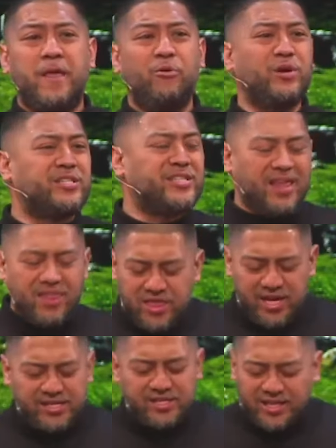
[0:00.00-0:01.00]
And we say,
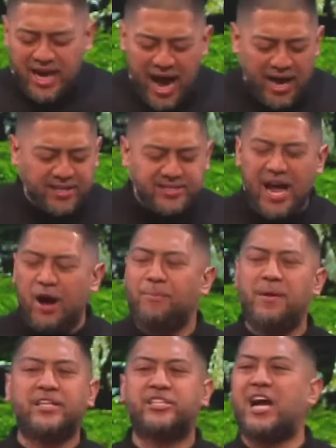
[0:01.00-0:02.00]
this, God, is how
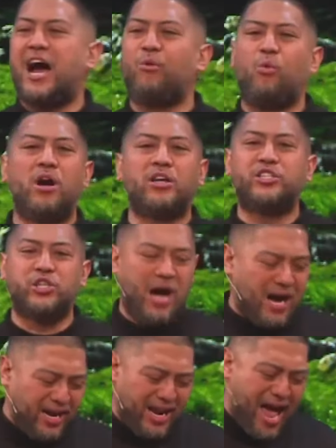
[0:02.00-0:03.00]
much I want you.
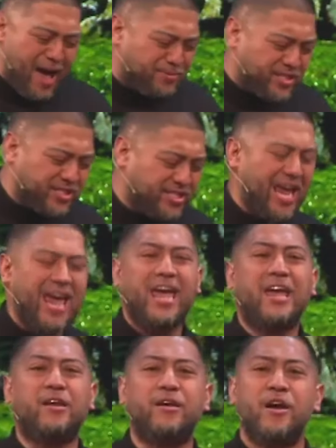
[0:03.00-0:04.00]
I'm going to
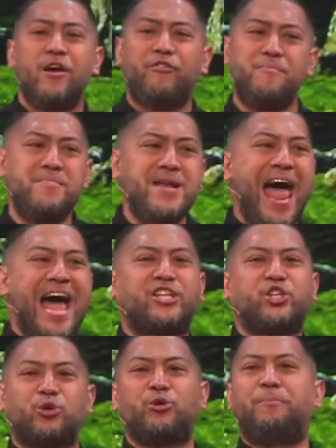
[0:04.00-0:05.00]
abstain from
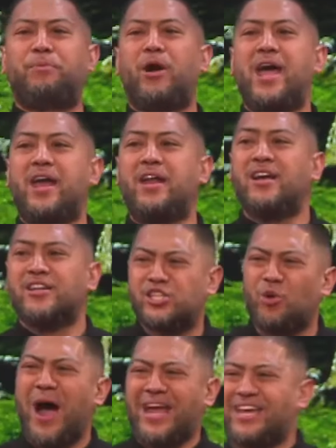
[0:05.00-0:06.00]
natural bread so I